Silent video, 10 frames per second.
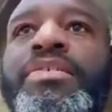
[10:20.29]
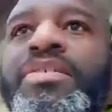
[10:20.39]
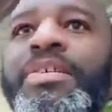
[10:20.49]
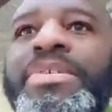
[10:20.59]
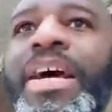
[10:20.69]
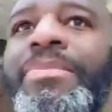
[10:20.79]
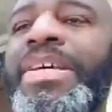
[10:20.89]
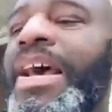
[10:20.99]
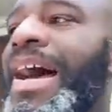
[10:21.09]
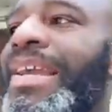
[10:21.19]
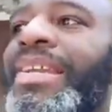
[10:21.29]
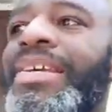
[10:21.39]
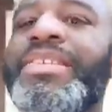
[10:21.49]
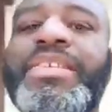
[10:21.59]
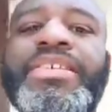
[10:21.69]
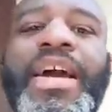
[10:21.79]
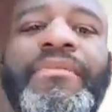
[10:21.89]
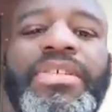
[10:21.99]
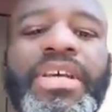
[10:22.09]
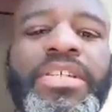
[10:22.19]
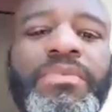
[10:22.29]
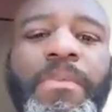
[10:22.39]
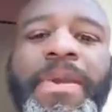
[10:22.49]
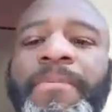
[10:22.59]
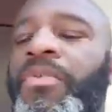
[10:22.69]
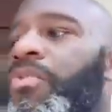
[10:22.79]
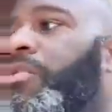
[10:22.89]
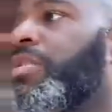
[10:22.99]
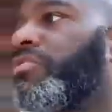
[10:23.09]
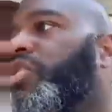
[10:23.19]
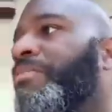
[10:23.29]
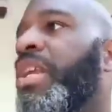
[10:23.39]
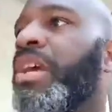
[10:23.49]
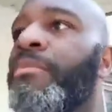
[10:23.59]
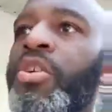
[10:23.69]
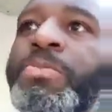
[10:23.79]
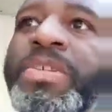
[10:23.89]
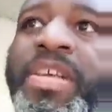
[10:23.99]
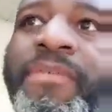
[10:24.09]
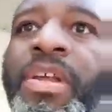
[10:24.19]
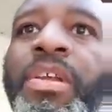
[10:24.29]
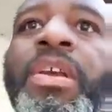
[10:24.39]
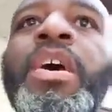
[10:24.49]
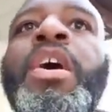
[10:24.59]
And sometimes I get into these conversations with people on social media more specifically,